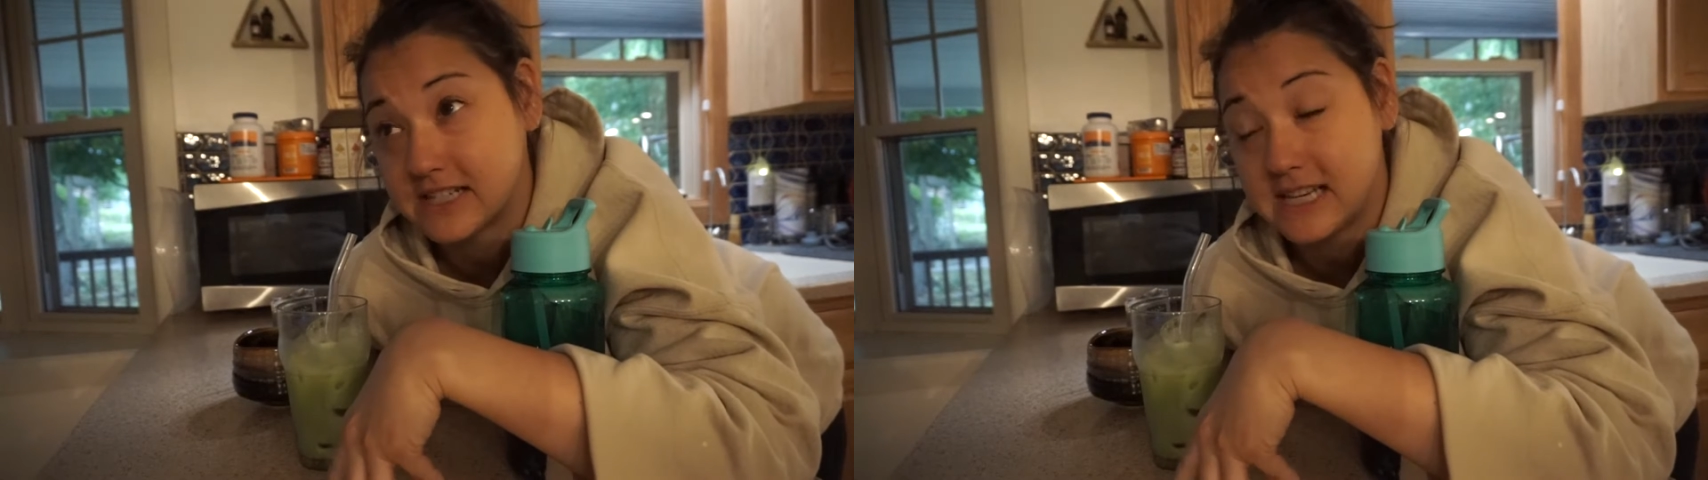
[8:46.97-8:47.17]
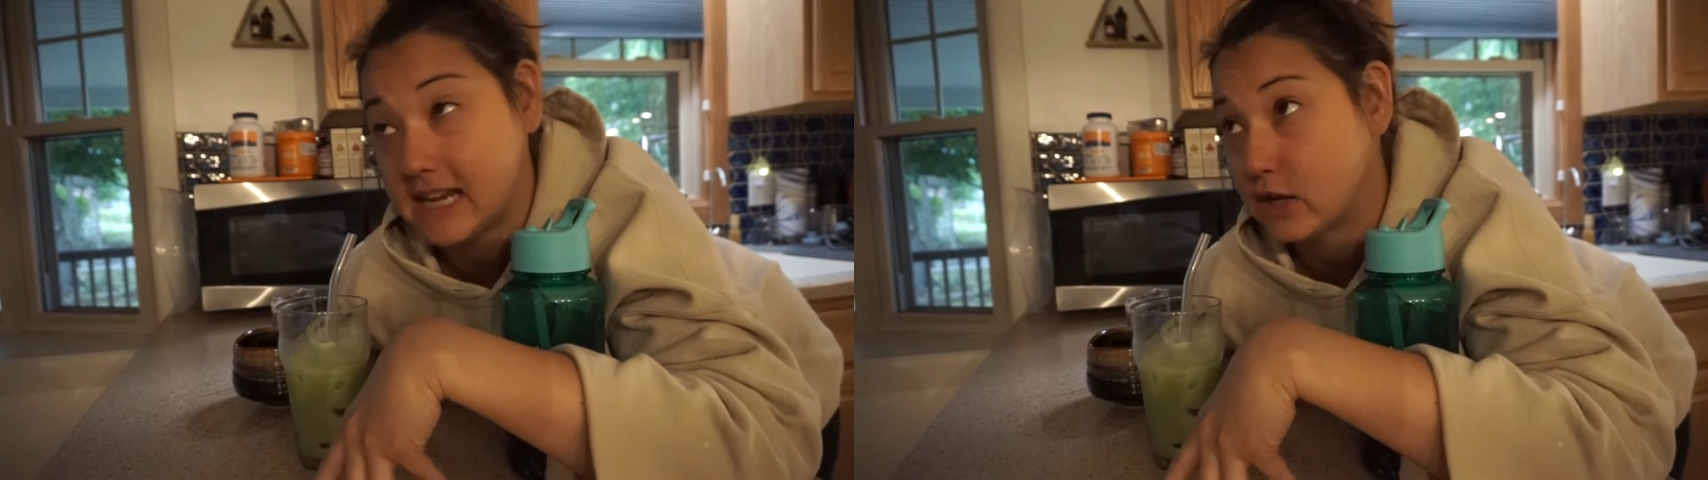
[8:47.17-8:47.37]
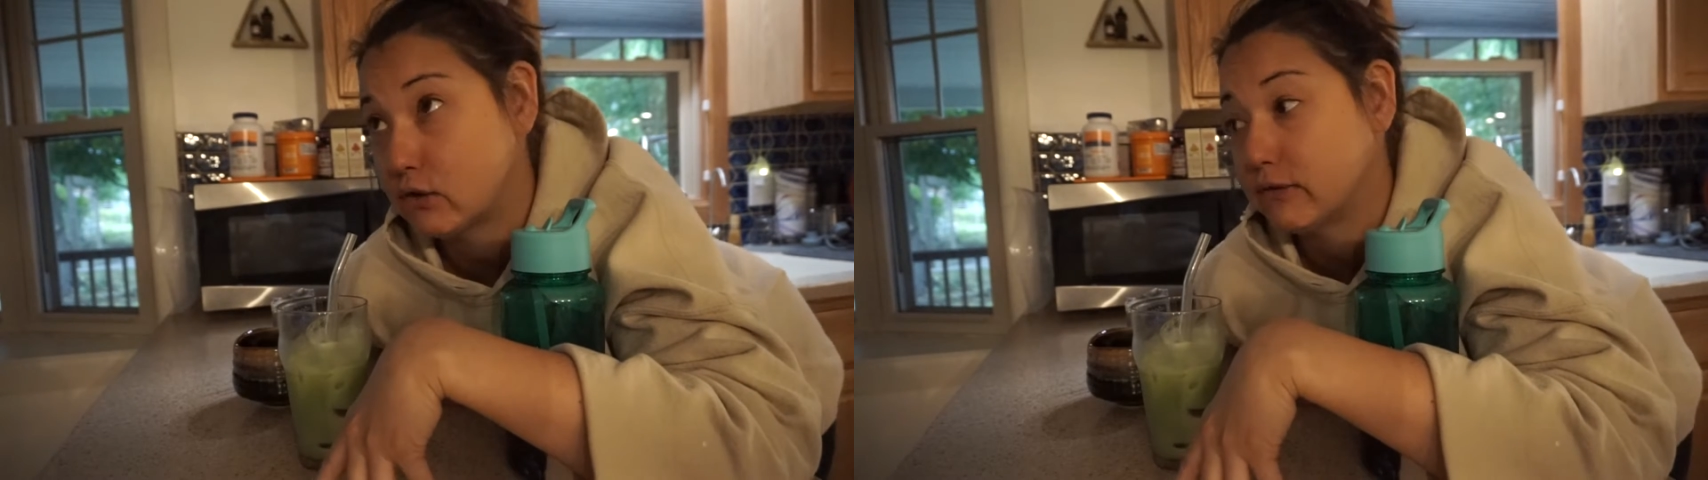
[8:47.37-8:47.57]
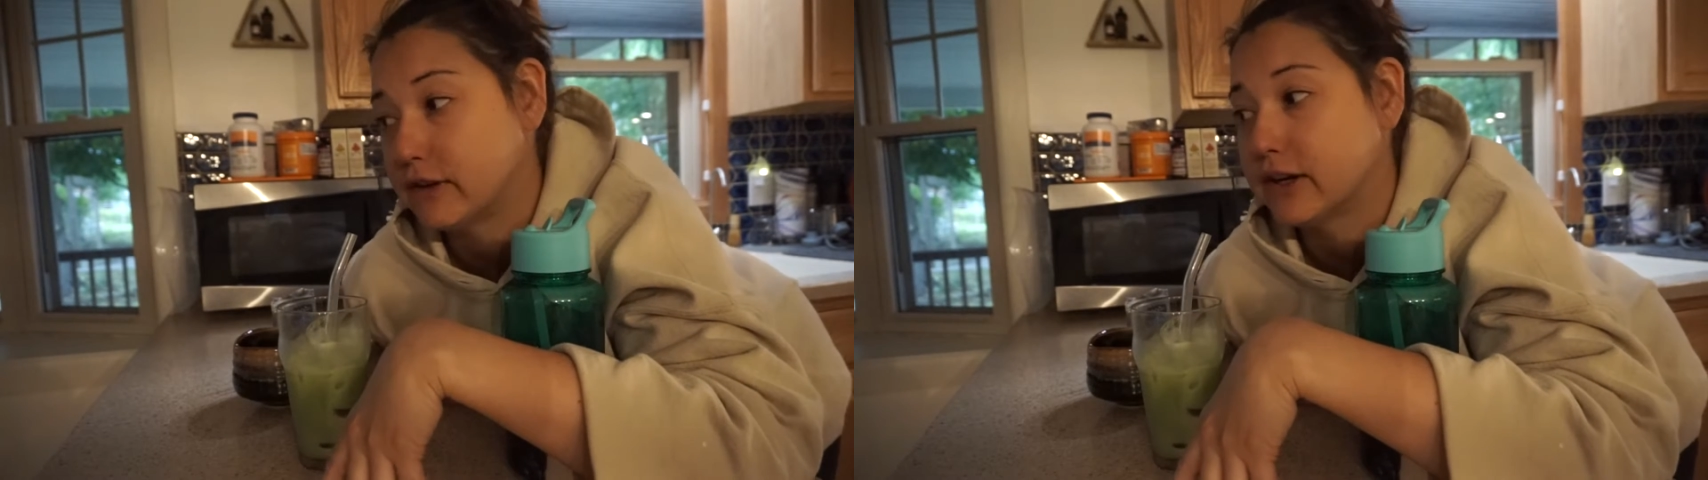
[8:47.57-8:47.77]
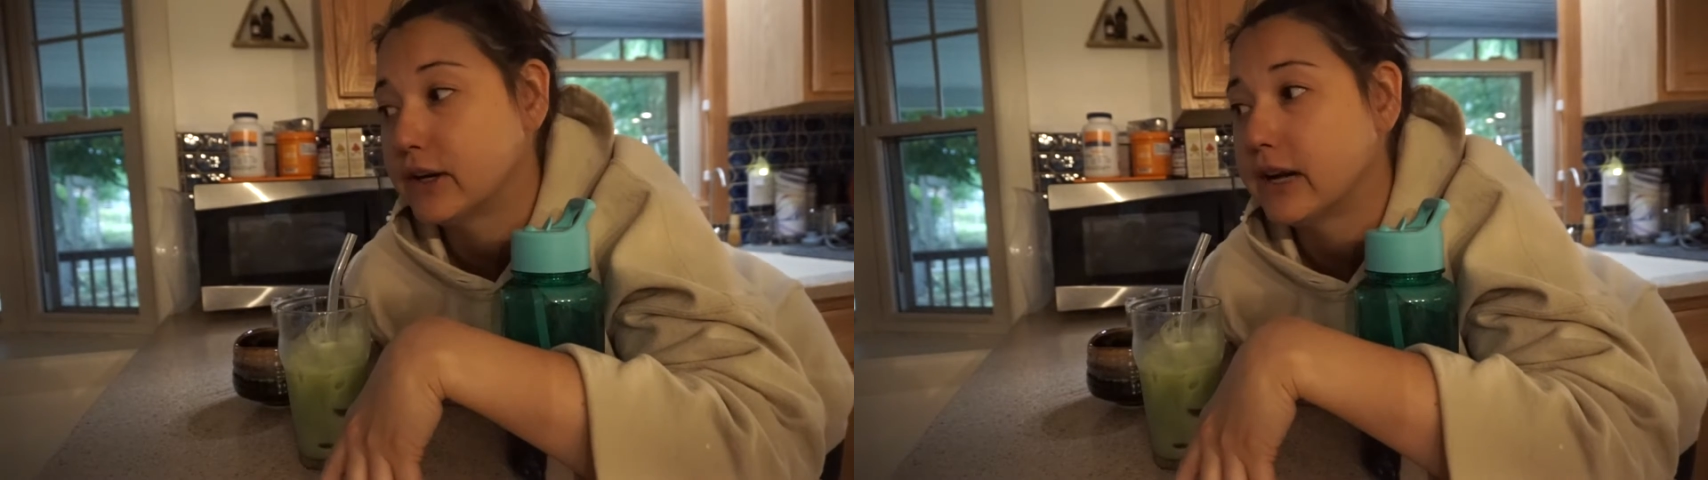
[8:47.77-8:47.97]
to take
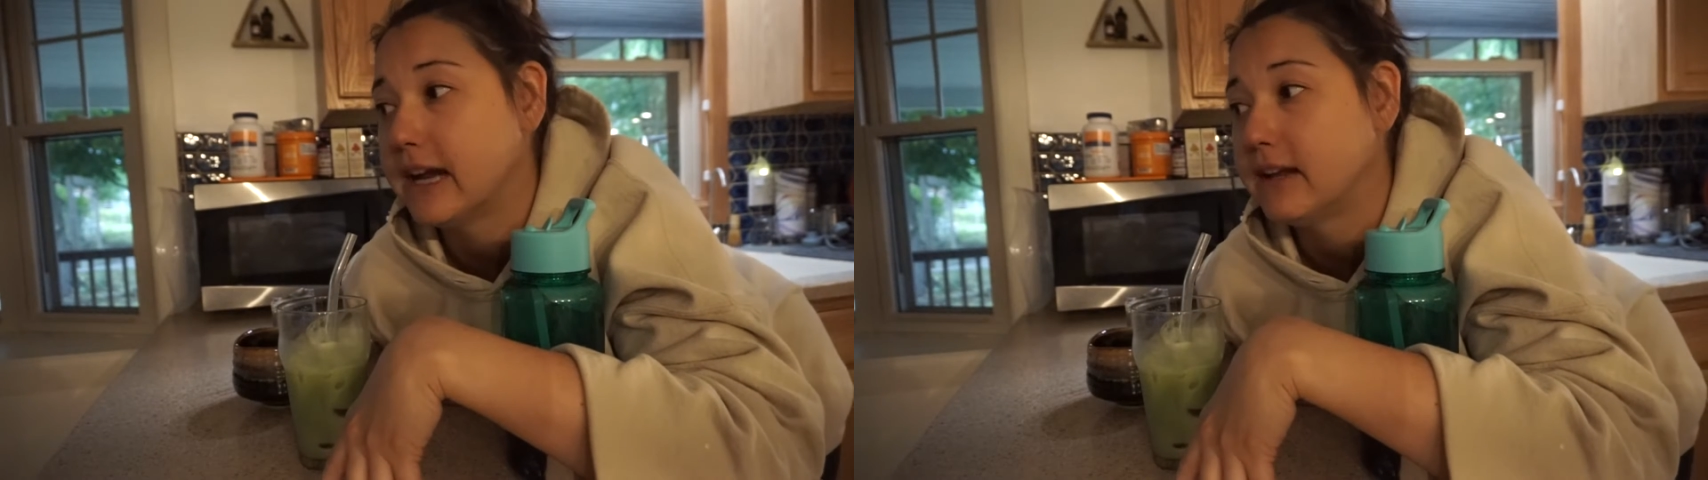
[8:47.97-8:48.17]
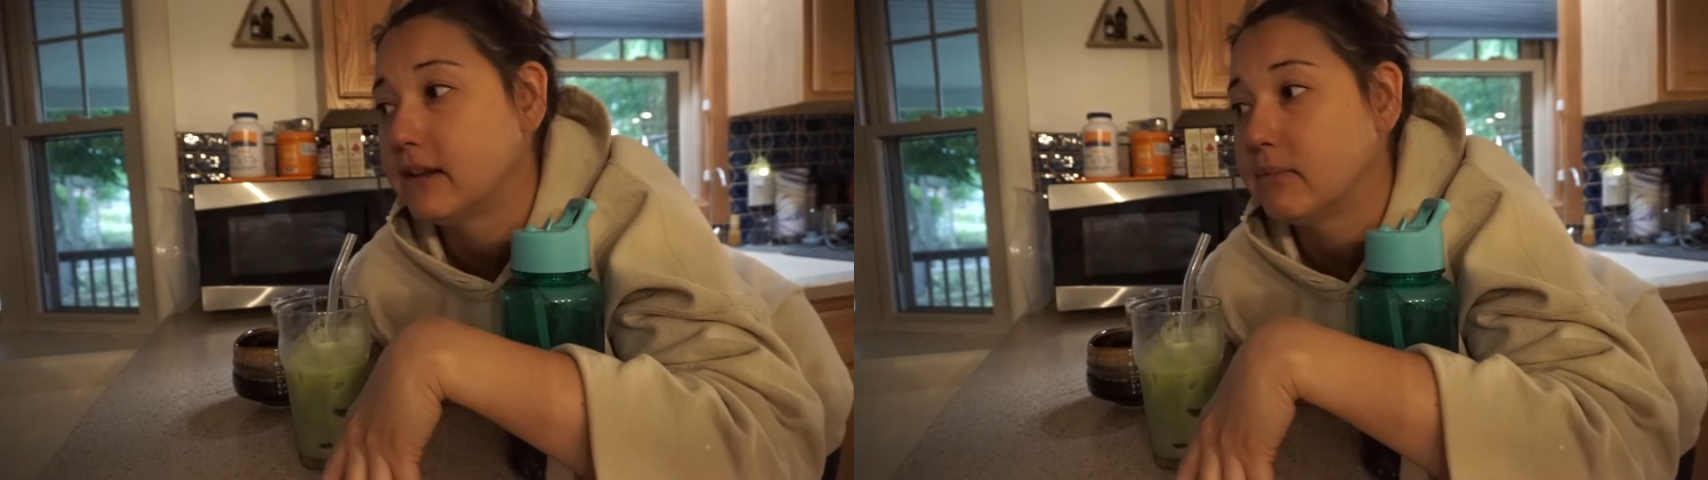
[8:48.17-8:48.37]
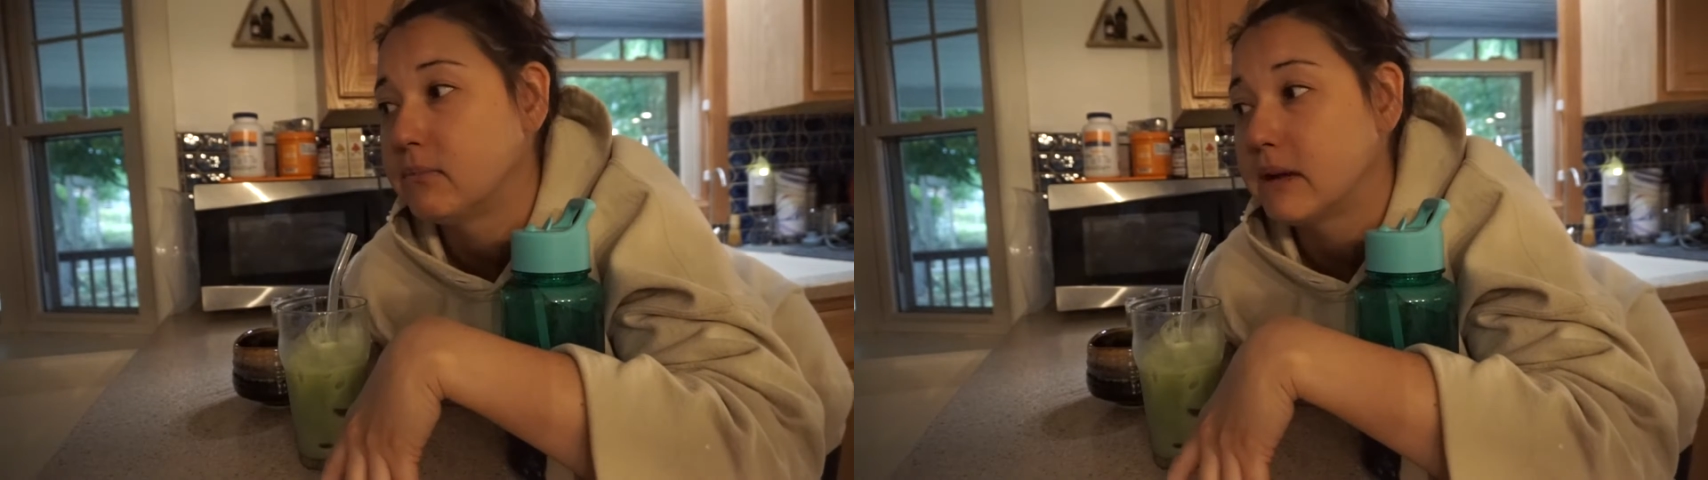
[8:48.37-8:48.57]
over and